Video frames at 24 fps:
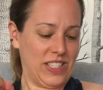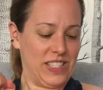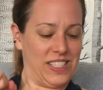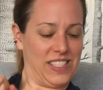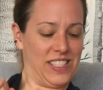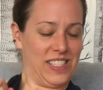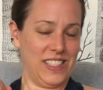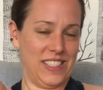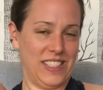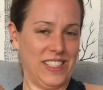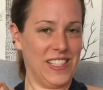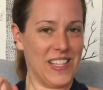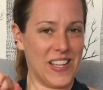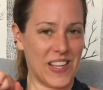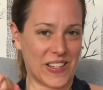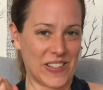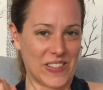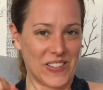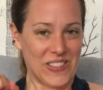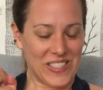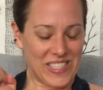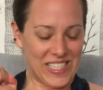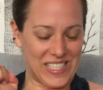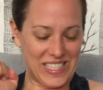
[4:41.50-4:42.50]

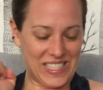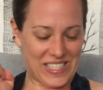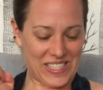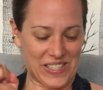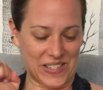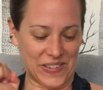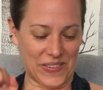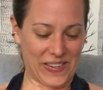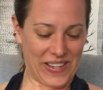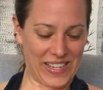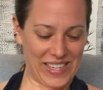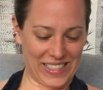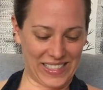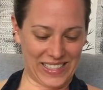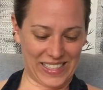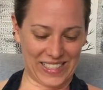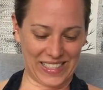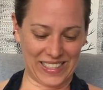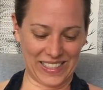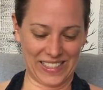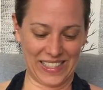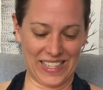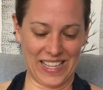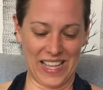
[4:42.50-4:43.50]
snuggled into it.
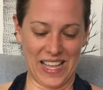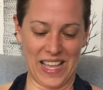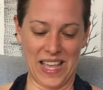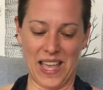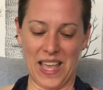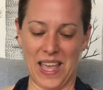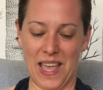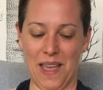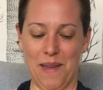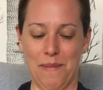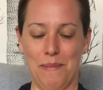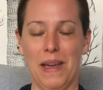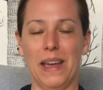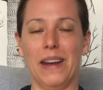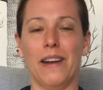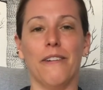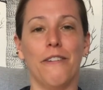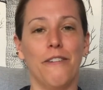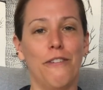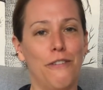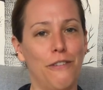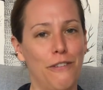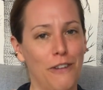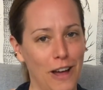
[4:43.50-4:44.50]
It made a
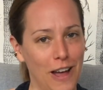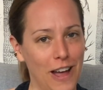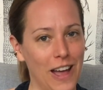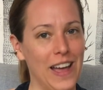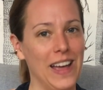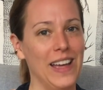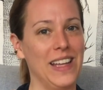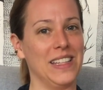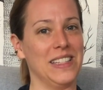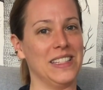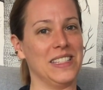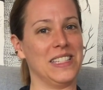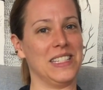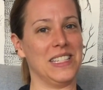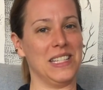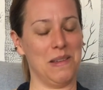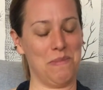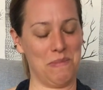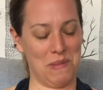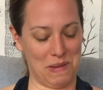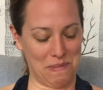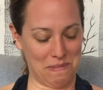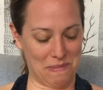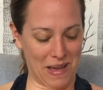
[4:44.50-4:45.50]
fine
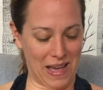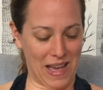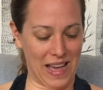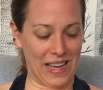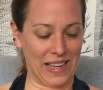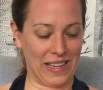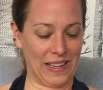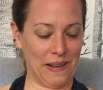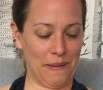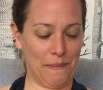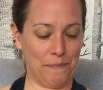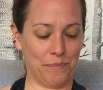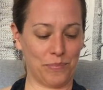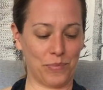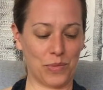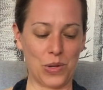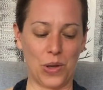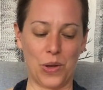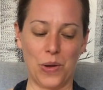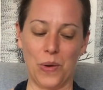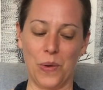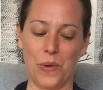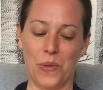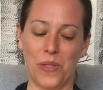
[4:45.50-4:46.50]
sleeping bag.
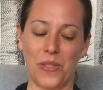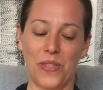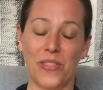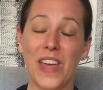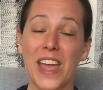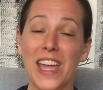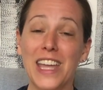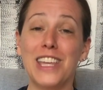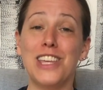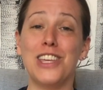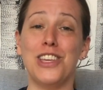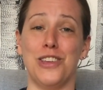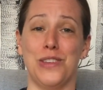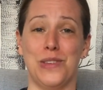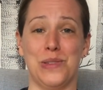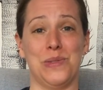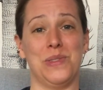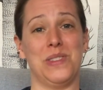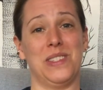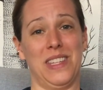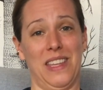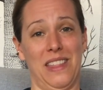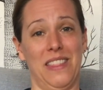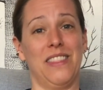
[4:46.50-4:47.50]
"Oh, thank you,"
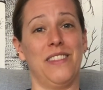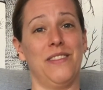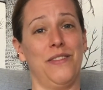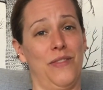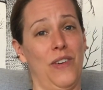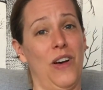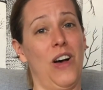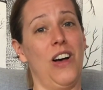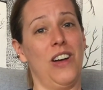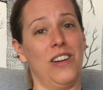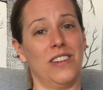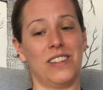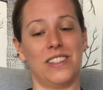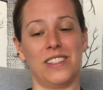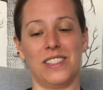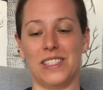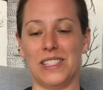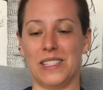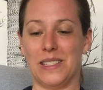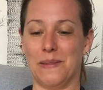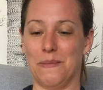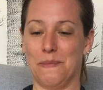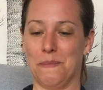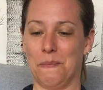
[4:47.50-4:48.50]
said the
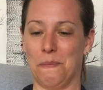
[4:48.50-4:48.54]
fox.